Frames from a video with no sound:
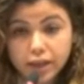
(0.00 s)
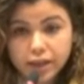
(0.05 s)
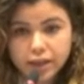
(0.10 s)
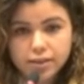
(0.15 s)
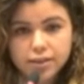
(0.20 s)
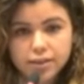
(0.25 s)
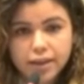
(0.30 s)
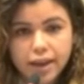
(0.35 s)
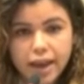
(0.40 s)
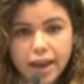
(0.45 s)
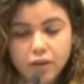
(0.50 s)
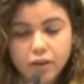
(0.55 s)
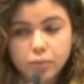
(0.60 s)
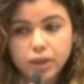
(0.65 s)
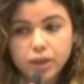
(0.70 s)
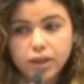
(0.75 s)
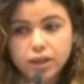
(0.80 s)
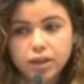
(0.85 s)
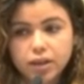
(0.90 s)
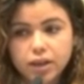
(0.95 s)
They have
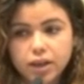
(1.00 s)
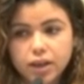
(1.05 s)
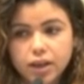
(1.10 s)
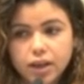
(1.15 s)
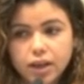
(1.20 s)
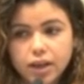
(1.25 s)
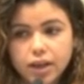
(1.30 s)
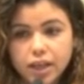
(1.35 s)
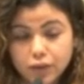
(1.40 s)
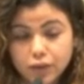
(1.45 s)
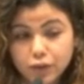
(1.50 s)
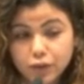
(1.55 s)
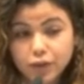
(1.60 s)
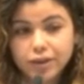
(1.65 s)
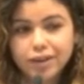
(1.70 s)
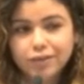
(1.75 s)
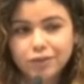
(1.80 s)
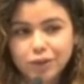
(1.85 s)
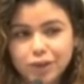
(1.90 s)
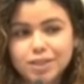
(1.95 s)
been even
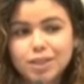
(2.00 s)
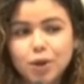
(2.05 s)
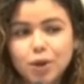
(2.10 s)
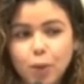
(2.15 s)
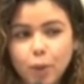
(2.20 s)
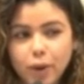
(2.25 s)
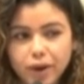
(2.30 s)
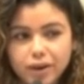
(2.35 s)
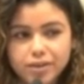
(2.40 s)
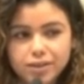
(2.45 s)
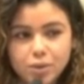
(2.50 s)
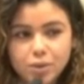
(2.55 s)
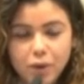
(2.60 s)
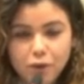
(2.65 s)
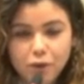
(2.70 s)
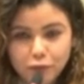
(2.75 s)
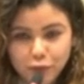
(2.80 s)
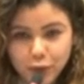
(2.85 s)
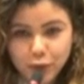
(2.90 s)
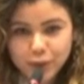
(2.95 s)
raising awareness about
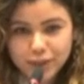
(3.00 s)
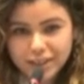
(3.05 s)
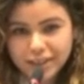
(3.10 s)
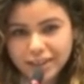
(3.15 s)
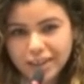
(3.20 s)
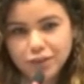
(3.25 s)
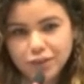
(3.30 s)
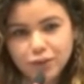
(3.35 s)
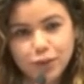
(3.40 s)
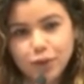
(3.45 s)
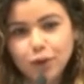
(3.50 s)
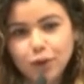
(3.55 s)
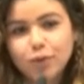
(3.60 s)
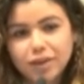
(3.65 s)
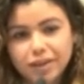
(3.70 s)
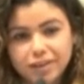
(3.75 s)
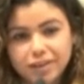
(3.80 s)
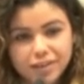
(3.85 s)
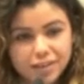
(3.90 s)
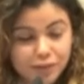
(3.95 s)
voting, even though they
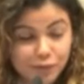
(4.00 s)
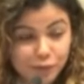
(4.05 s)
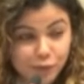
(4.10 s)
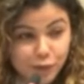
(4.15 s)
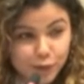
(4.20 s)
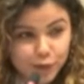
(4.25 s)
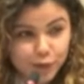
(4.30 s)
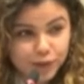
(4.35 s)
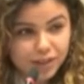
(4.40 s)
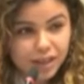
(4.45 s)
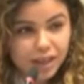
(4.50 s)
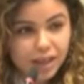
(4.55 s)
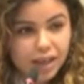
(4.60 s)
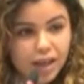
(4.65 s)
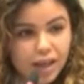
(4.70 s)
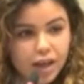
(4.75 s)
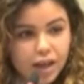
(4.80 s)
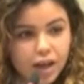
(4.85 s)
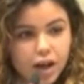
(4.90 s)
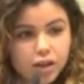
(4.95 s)
didn't vote.
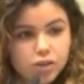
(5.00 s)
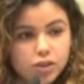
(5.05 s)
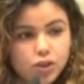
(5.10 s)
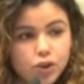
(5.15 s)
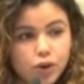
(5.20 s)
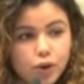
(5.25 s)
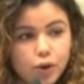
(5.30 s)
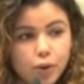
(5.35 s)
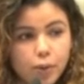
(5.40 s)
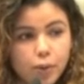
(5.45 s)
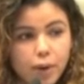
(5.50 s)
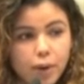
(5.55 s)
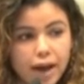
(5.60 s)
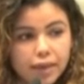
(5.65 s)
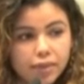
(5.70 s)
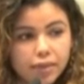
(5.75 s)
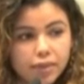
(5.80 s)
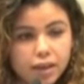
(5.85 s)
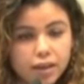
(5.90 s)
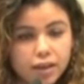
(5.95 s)
So I
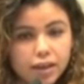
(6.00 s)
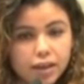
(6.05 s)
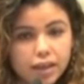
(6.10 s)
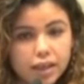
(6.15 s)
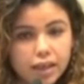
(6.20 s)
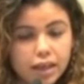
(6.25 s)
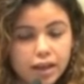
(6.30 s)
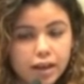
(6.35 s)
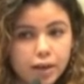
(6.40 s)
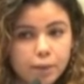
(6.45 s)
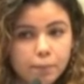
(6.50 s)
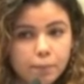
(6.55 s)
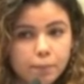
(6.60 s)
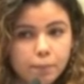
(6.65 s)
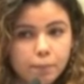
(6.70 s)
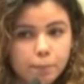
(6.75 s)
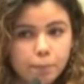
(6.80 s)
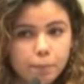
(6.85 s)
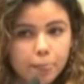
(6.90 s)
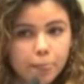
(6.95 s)
think
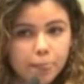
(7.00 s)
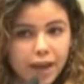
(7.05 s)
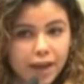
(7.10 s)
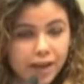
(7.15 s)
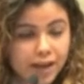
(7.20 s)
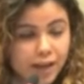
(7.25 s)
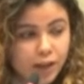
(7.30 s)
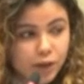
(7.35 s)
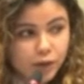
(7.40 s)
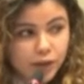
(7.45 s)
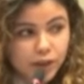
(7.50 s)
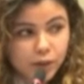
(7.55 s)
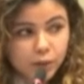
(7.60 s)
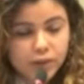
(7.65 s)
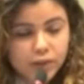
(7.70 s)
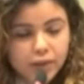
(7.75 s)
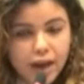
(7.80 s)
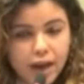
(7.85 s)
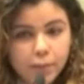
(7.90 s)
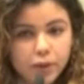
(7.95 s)
and I agree with
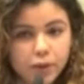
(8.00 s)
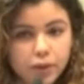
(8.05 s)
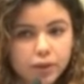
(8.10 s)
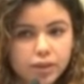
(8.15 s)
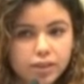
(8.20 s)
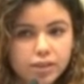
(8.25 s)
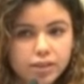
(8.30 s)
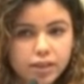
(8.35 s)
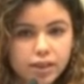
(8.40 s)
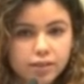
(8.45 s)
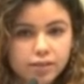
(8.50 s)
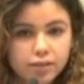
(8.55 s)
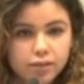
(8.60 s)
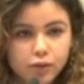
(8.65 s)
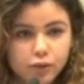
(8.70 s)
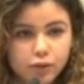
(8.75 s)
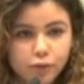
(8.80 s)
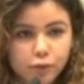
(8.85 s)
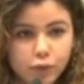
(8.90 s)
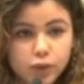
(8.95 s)
Ahmed when he said the
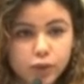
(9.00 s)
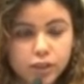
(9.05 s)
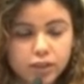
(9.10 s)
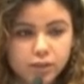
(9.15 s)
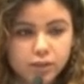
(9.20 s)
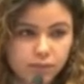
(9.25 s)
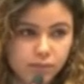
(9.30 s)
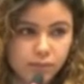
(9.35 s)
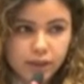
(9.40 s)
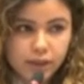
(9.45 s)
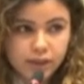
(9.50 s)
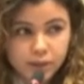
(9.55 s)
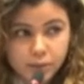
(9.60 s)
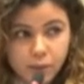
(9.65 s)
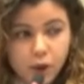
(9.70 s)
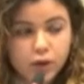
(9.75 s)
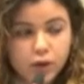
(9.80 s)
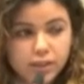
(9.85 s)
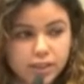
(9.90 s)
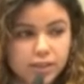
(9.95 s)
voting, the
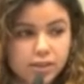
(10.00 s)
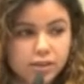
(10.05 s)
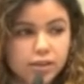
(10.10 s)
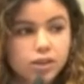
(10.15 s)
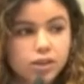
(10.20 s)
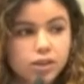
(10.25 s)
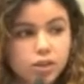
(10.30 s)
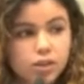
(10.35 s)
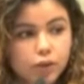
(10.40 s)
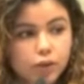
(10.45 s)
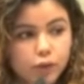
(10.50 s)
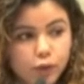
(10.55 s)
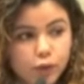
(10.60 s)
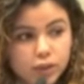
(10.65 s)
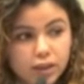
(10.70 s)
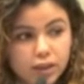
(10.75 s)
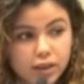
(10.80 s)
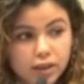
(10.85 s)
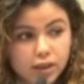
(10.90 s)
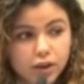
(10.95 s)
democracy is not just the voting
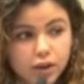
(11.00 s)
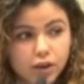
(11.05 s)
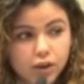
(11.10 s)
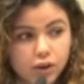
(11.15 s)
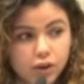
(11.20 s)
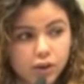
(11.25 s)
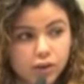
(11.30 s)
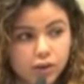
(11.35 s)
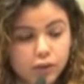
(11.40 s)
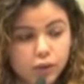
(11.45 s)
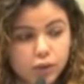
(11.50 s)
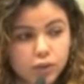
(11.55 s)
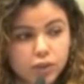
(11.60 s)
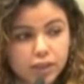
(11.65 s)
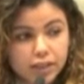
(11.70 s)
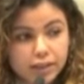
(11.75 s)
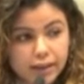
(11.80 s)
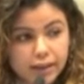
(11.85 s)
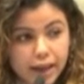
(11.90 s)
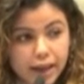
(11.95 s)
year or the voting
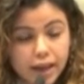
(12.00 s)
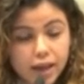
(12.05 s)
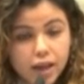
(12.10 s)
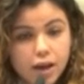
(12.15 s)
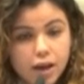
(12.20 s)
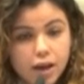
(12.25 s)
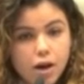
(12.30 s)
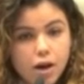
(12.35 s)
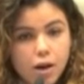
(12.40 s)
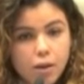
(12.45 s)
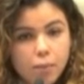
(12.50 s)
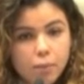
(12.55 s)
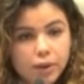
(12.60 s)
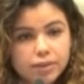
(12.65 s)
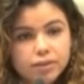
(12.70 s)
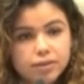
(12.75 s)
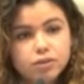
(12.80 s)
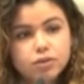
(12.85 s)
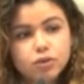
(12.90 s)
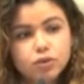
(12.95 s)
day, but
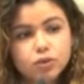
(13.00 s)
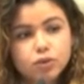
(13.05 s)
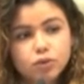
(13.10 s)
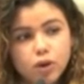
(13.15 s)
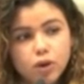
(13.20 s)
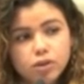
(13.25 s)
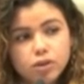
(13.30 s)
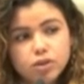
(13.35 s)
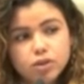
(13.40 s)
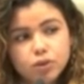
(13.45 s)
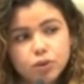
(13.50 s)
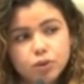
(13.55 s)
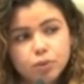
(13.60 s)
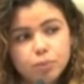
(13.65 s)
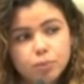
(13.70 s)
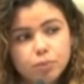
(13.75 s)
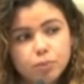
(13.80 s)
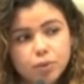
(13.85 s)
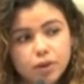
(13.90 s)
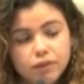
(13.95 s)
to also
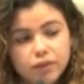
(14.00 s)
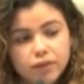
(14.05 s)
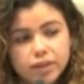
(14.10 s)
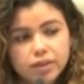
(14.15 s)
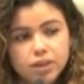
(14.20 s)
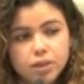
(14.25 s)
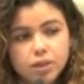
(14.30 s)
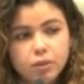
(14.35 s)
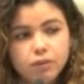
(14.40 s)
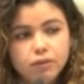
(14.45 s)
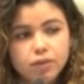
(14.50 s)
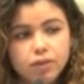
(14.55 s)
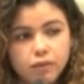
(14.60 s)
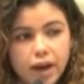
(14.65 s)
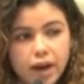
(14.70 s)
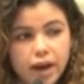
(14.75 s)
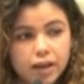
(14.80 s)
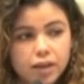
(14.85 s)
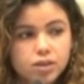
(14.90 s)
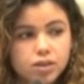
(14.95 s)
prevent some of the
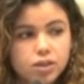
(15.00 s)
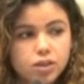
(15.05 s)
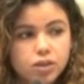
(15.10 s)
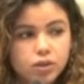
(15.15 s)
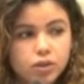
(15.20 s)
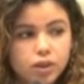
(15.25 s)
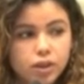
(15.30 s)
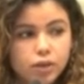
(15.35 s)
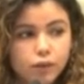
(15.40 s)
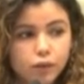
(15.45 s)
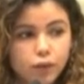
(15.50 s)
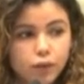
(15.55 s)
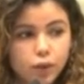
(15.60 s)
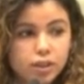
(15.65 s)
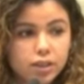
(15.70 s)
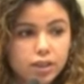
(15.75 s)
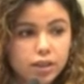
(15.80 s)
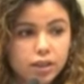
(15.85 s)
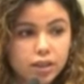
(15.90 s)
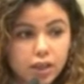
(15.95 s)
violence during the
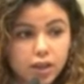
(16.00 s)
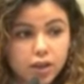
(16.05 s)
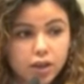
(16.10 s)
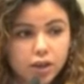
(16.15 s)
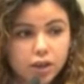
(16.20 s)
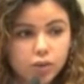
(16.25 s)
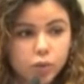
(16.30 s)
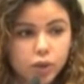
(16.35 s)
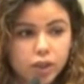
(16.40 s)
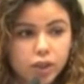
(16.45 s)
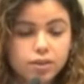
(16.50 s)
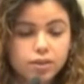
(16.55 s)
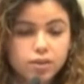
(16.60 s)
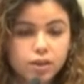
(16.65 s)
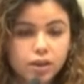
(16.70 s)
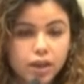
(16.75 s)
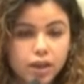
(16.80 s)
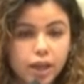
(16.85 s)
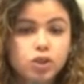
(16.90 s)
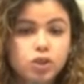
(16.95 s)
voting year, we need to
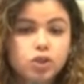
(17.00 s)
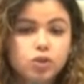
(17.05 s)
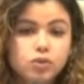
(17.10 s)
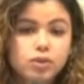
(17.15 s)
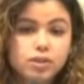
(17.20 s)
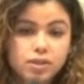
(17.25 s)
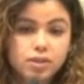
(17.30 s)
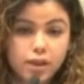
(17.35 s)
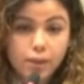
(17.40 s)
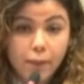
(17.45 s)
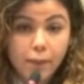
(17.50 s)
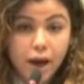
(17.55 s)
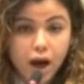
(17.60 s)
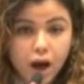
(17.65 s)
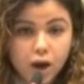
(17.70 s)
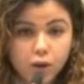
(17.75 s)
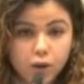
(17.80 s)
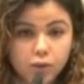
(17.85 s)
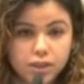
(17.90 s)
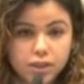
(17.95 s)
engage youth
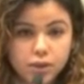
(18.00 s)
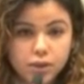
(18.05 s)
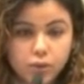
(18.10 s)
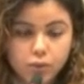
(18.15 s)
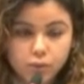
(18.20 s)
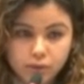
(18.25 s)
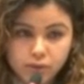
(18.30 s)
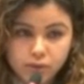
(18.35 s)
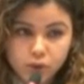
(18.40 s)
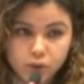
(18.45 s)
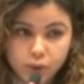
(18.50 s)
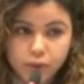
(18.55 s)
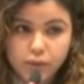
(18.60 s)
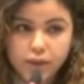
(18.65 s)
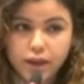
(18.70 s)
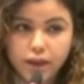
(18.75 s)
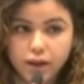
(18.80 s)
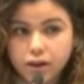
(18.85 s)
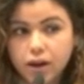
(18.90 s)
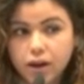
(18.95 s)
somehow so they
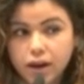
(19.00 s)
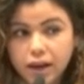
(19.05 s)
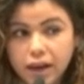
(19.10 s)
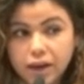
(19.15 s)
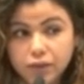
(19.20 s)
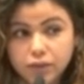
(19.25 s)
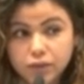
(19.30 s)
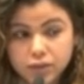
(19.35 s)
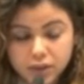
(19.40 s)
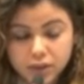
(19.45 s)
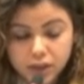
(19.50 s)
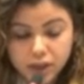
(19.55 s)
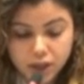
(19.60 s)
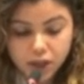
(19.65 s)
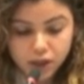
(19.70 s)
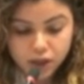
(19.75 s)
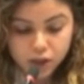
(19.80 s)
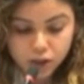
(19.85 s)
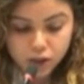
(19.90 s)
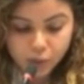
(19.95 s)
are not left
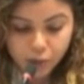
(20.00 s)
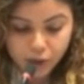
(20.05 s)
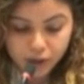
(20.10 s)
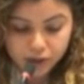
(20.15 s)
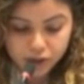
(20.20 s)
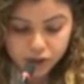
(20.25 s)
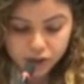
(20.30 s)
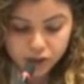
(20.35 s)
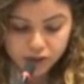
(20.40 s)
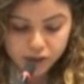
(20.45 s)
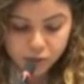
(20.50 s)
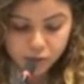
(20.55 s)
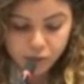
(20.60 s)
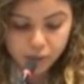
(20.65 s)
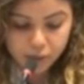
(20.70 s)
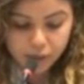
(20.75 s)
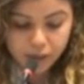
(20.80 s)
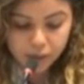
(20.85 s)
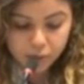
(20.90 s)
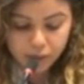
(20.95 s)
to politicians to be
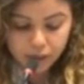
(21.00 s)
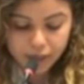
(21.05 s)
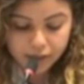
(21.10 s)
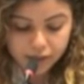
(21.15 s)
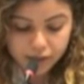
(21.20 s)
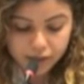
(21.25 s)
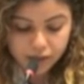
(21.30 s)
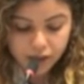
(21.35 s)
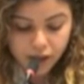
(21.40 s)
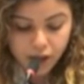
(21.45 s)
manipulated.